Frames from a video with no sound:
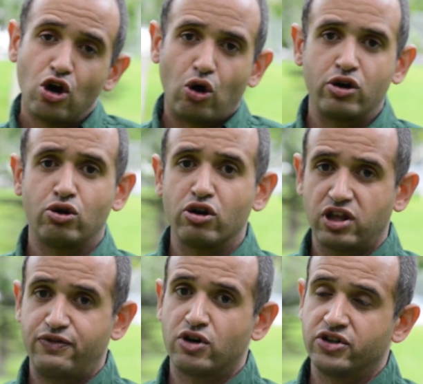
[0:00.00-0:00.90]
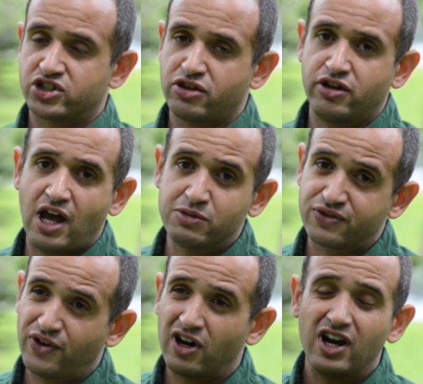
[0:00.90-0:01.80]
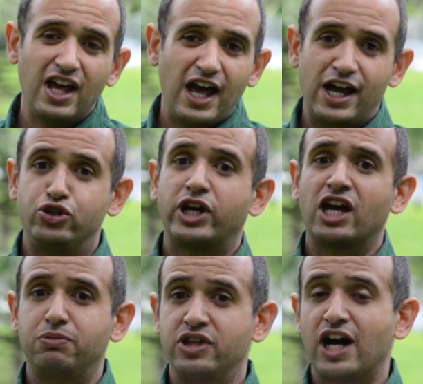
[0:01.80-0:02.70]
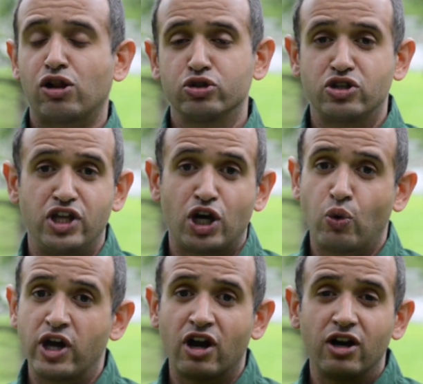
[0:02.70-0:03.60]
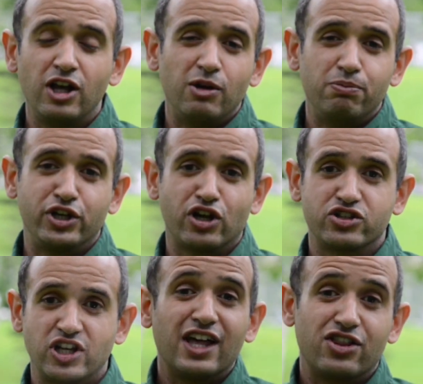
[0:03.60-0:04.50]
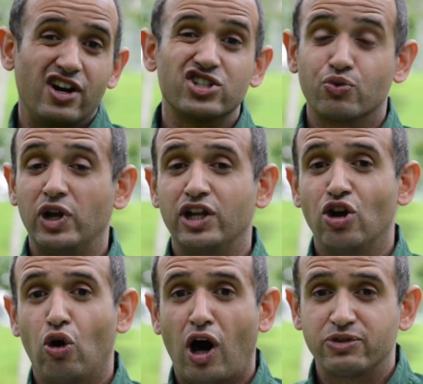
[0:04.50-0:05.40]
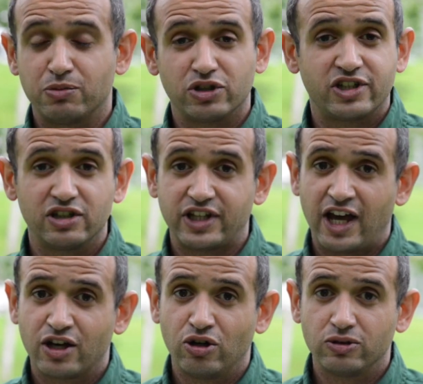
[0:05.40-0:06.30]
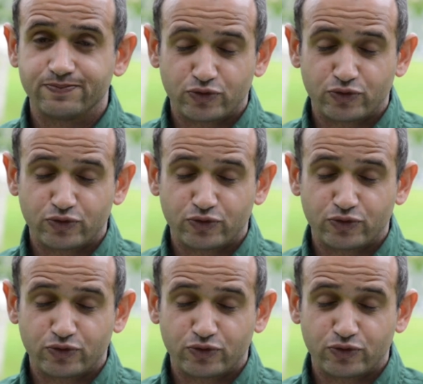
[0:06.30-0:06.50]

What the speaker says: or north if you're in the southern hemisphere, and you can't be that close to the equator because there is really no optimal tilt angle,